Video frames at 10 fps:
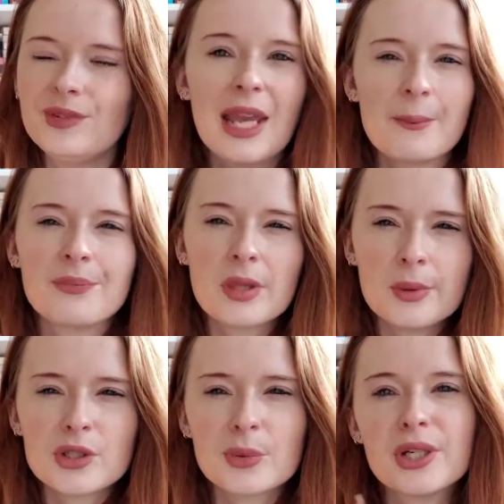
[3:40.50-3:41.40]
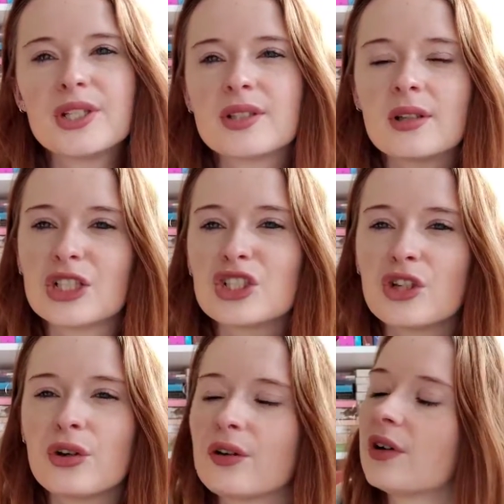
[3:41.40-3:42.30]
yeah, the books were good. I just
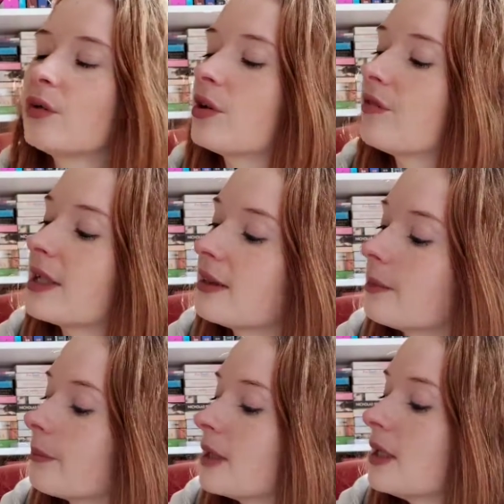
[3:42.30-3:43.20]
don't know if I'd reread them.